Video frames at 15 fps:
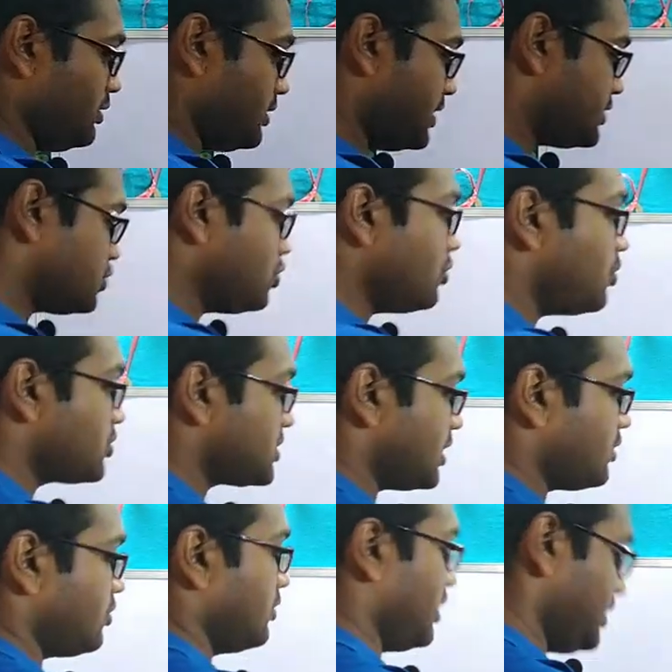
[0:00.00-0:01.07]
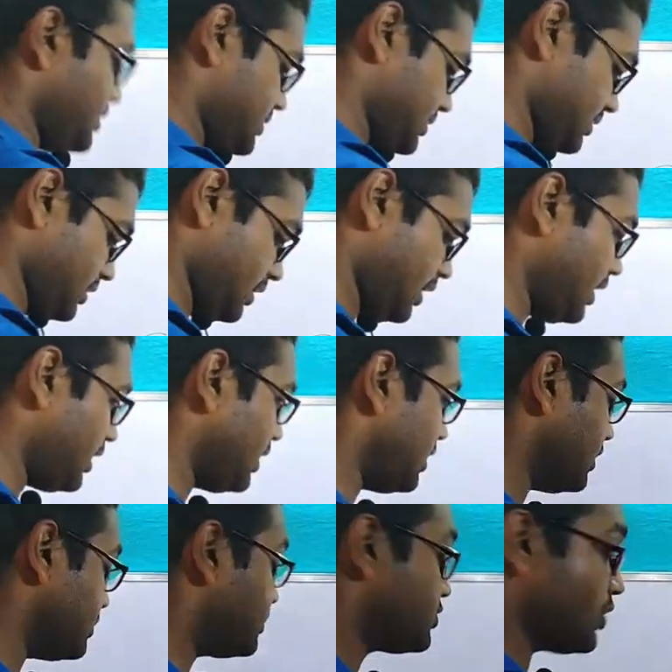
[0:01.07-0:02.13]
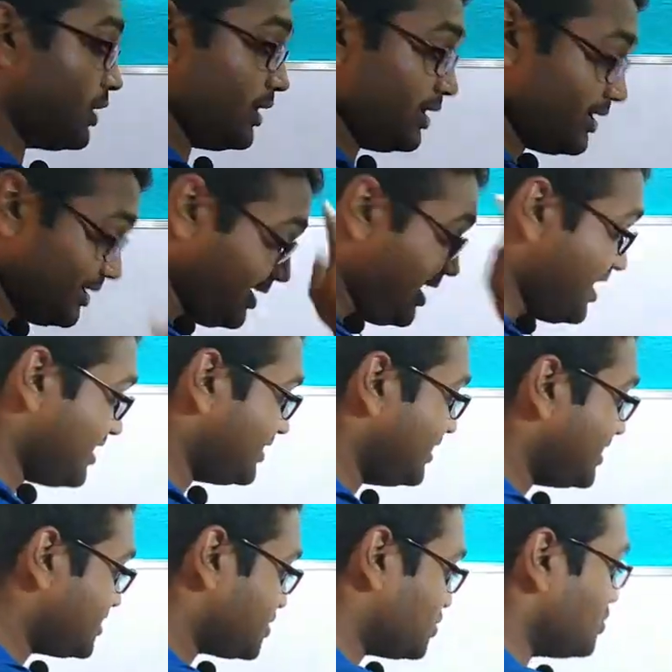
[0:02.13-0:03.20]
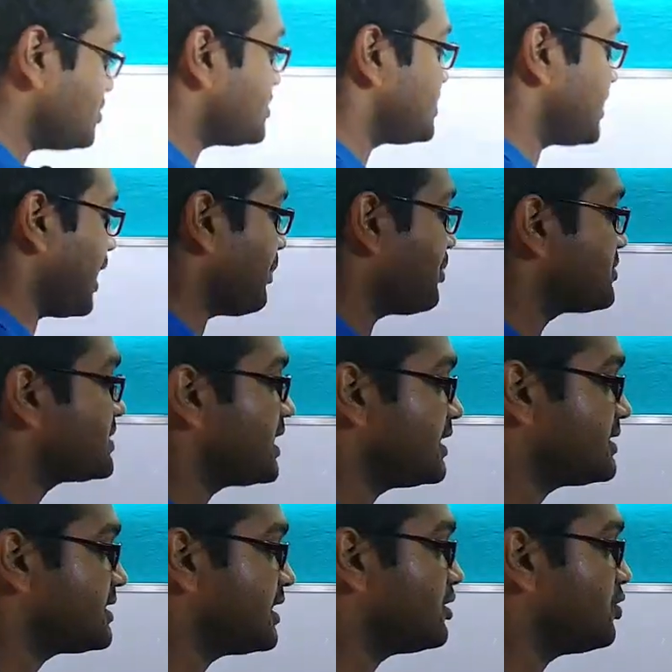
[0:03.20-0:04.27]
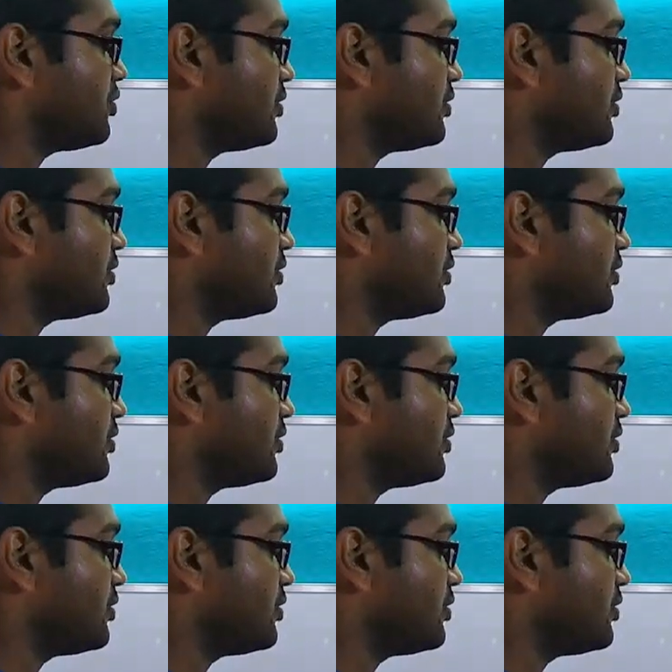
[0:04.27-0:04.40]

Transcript: These two books are known as uh, sorry, these two type of sets are